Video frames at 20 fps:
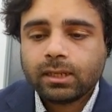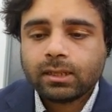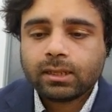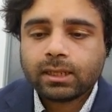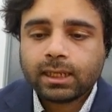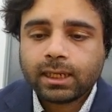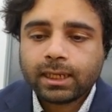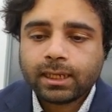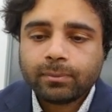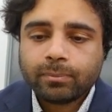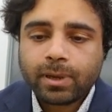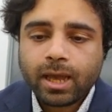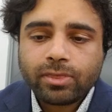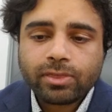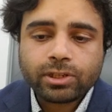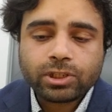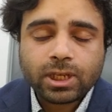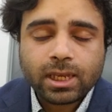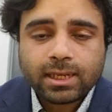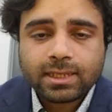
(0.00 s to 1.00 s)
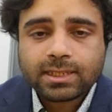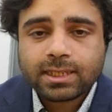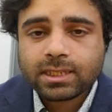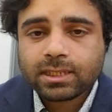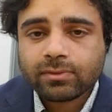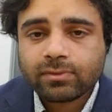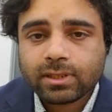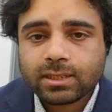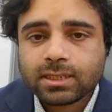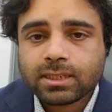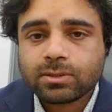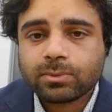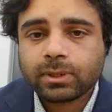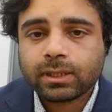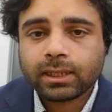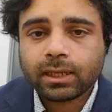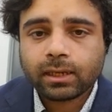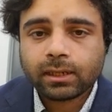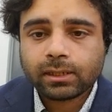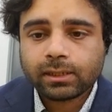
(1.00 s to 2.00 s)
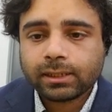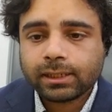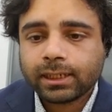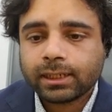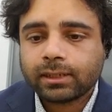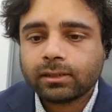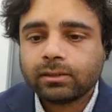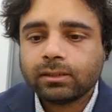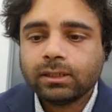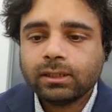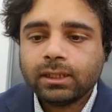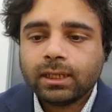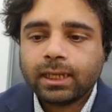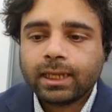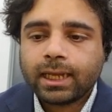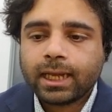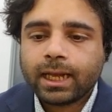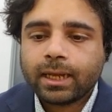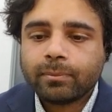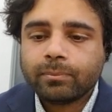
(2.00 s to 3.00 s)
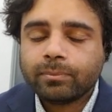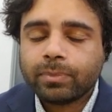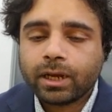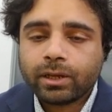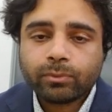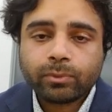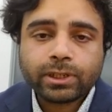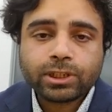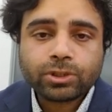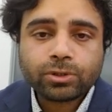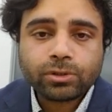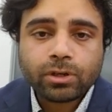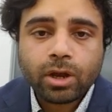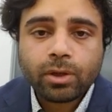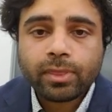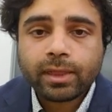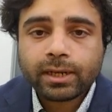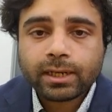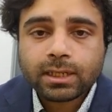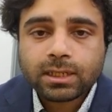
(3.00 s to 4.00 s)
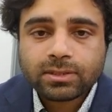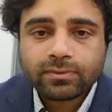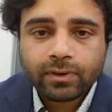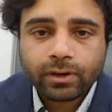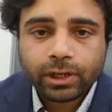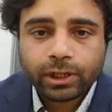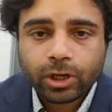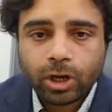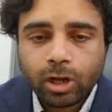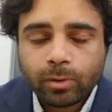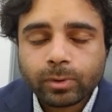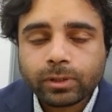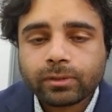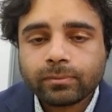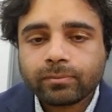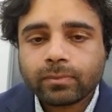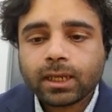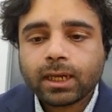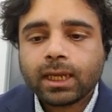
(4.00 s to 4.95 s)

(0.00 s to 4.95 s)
The pathogenesis of this is really unclear, but we do know that it is very common.